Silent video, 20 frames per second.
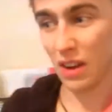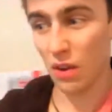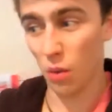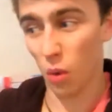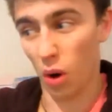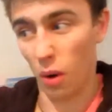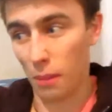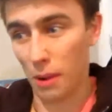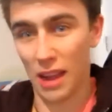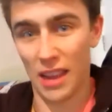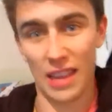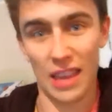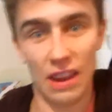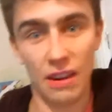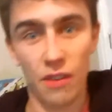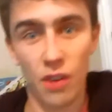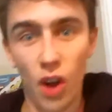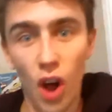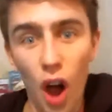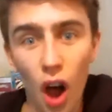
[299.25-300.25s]
what, about a
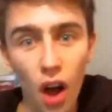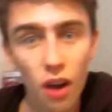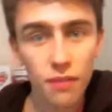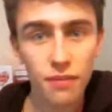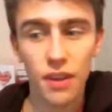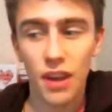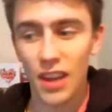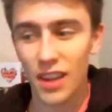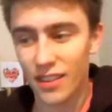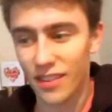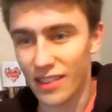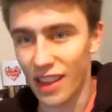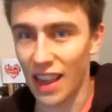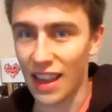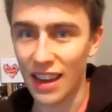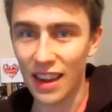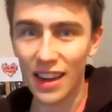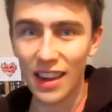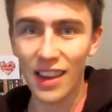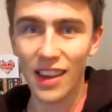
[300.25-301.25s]
year and a half,
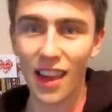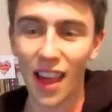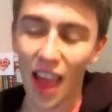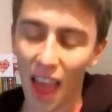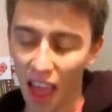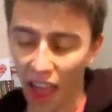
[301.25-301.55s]
daily,